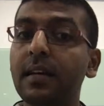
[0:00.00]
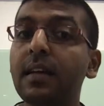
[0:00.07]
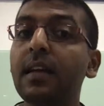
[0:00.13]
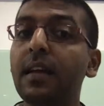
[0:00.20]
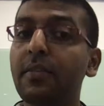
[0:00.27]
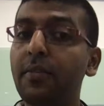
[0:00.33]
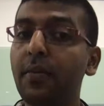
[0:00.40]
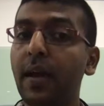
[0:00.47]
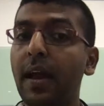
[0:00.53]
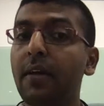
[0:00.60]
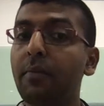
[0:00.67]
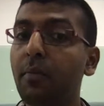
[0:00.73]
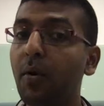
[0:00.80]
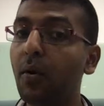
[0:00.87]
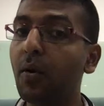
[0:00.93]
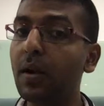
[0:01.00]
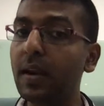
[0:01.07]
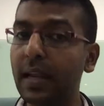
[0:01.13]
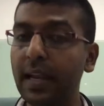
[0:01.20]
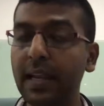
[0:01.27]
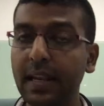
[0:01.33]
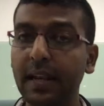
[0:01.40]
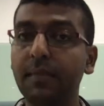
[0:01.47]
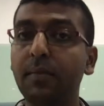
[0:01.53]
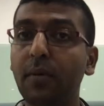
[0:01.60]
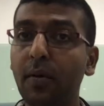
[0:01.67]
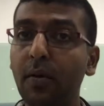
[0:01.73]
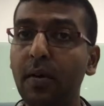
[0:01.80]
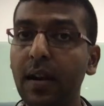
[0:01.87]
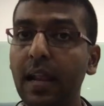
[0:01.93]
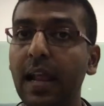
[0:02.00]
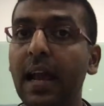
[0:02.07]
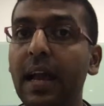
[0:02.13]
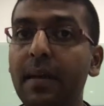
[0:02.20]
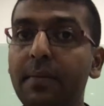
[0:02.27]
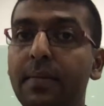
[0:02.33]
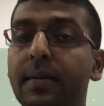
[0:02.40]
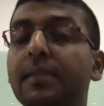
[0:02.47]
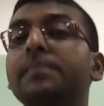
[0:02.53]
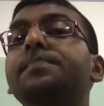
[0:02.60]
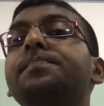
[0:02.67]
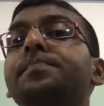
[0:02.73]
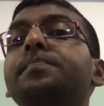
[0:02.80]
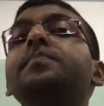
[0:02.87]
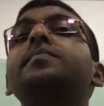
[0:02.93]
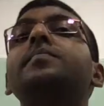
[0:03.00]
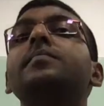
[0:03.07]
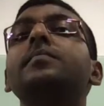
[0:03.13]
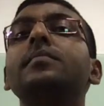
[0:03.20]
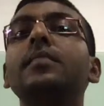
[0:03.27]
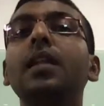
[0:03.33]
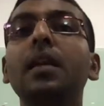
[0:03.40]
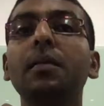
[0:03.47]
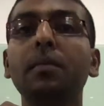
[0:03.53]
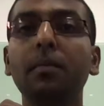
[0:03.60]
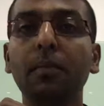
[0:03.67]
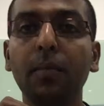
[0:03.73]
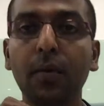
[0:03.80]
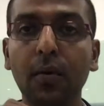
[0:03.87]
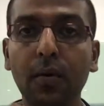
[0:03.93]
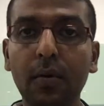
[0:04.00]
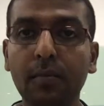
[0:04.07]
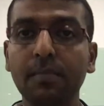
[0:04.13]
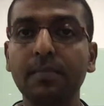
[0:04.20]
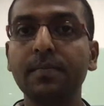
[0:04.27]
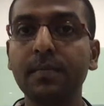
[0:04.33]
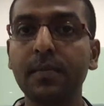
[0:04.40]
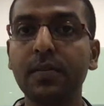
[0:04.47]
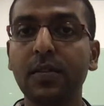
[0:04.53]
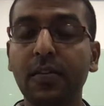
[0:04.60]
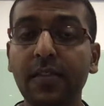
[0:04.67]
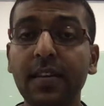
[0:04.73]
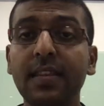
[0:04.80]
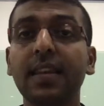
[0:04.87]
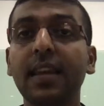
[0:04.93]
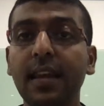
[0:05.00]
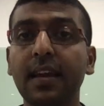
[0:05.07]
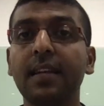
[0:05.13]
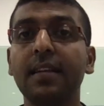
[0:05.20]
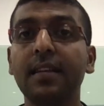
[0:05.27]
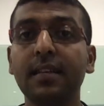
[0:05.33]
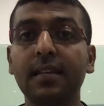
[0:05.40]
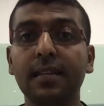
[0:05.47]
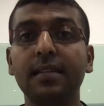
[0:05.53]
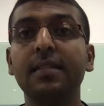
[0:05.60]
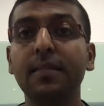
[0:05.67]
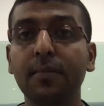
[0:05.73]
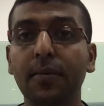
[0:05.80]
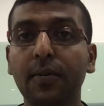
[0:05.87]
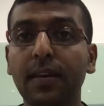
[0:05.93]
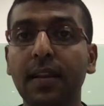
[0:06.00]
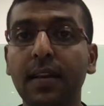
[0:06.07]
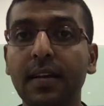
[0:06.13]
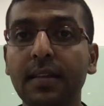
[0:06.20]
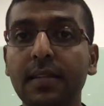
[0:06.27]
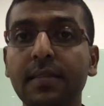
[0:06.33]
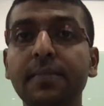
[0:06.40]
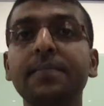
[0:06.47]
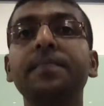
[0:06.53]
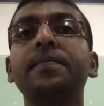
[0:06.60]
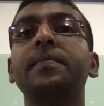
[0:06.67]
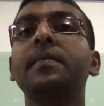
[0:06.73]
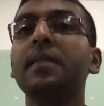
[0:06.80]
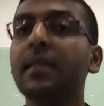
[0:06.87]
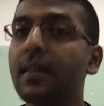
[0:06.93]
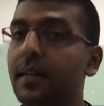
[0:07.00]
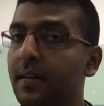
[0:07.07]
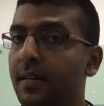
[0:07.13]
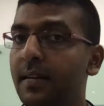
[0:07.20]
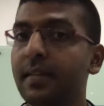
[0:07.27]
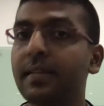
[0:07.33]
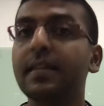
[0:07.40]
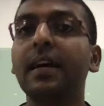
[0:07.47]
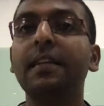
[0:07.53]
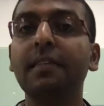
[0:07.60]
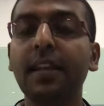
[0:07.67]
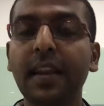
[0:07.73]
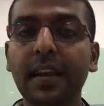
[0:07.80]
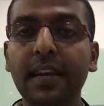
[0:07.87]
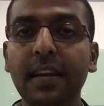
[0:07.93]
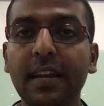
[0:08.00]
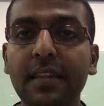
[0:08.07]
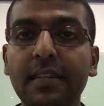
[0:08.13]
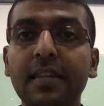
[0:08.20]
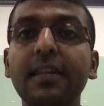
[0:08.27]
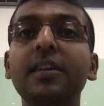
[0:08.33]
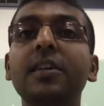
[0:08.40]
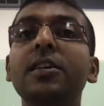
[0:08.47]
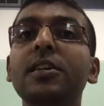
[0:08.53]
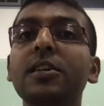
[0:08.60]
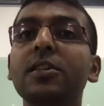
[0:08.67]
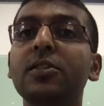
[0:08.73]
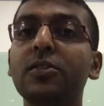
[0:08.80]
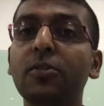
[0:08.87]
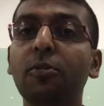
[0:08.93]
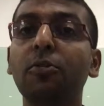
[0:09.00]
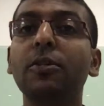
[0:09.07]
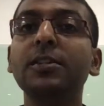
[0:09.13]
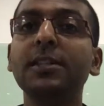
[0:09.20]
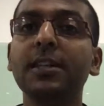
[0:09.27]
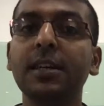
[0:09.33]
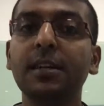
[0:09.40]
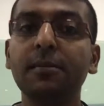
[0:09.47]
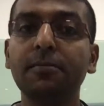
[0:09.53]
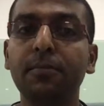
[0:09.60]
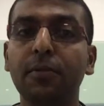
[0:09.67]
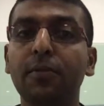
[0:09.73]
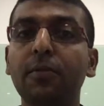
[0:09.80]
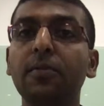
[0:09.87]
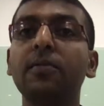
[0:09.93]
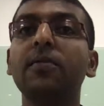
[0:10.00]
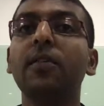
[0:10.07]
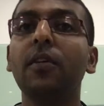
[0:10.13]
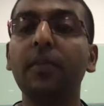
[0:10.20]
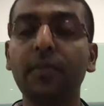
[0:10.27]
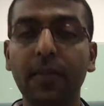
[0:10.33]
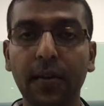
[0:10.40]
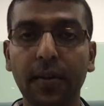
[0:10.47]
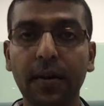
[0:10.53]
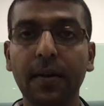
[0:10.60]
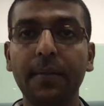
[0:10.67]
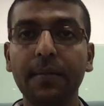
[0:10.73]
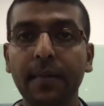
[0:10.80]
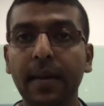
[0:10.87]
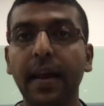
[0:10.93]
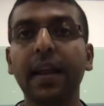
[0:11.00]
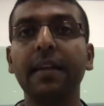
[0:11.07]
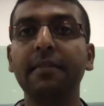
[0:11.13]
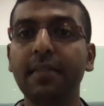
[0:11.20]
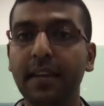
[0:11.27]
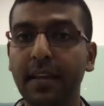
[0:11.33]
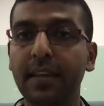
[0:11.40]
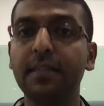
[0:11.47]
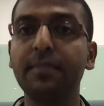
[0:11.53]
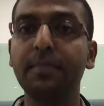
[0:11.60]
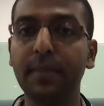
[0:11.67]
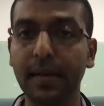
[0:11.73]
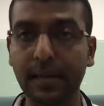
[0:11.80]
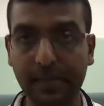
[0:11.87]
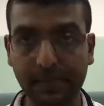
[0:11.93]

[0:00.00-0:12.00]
if you have more detailed, more reliable, more sophisticated testimonials, that will increase the social proof of your advertisement.